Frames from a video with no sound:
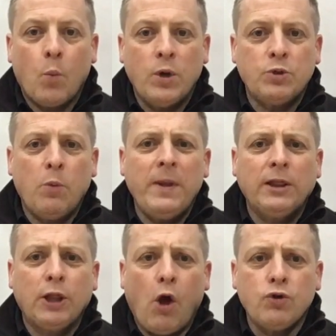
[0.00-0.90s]
Which will be
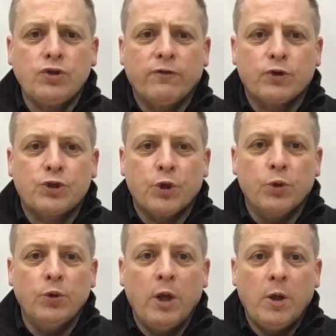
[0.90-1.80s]
lots of us
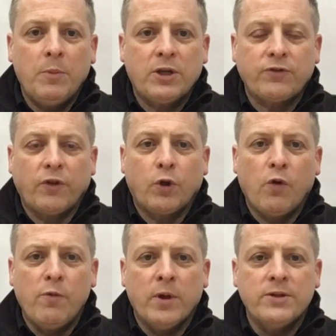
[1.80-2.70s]
soon because of the
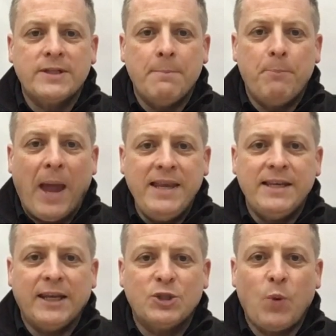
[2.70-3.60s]
government's
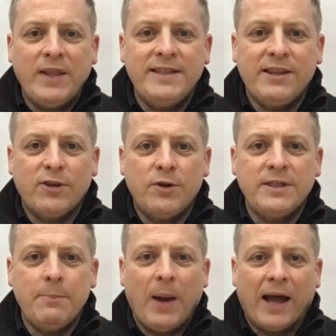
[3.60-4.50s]
impending
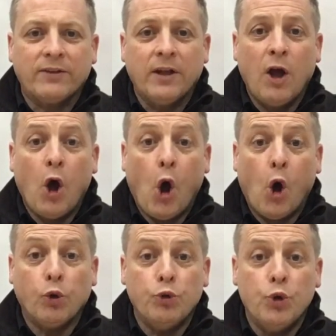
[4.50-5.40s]
2030 ban
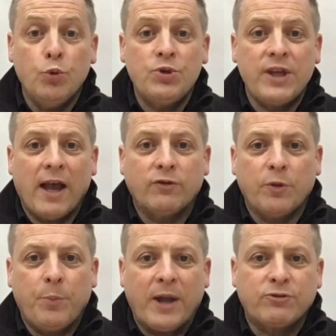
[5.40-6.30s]
on new sales
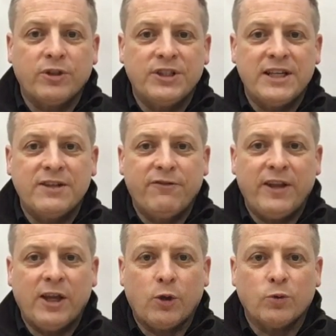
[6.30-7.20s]
of petrol and diesel
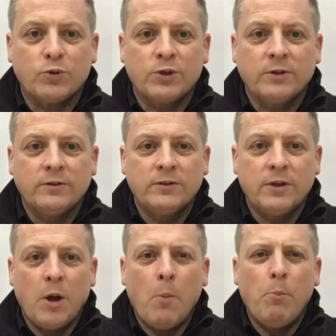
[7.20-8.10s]
vehicles.
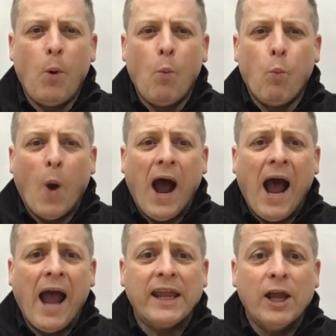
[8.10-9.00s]
But
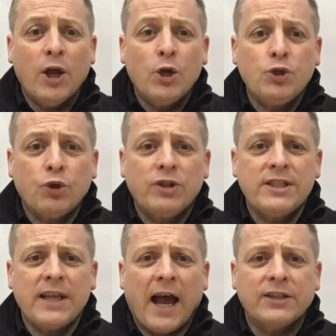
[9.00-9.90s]
why should
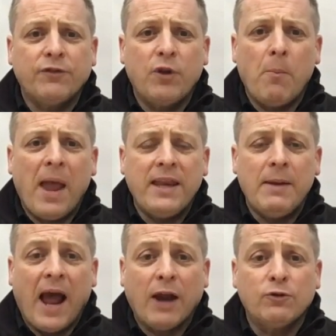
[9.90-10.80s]
the size of your
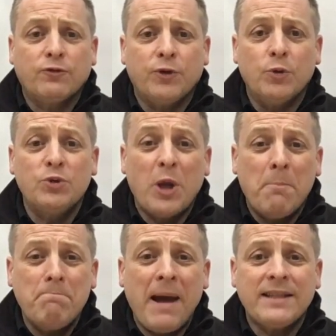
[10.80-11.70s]
main house fuse
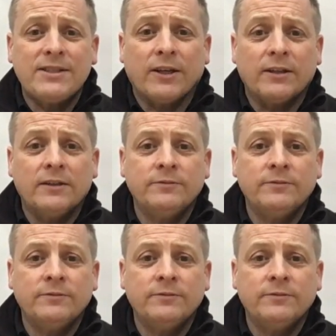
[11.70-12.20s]
matter?